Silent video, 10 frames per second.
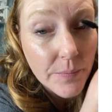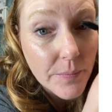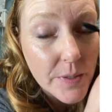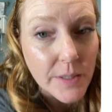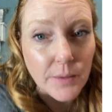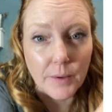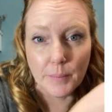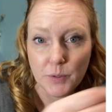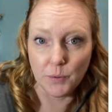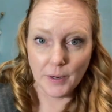See how I'm
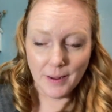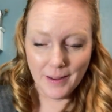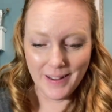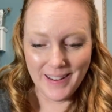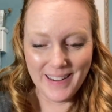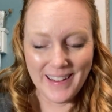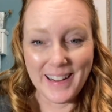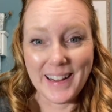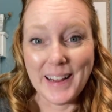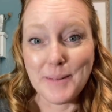doing
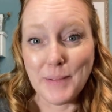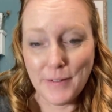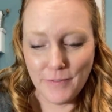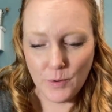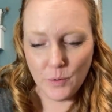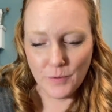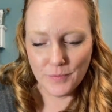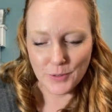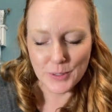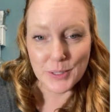in my phone
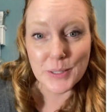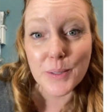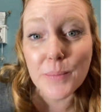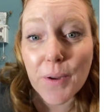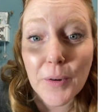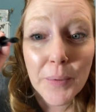versus the mirror.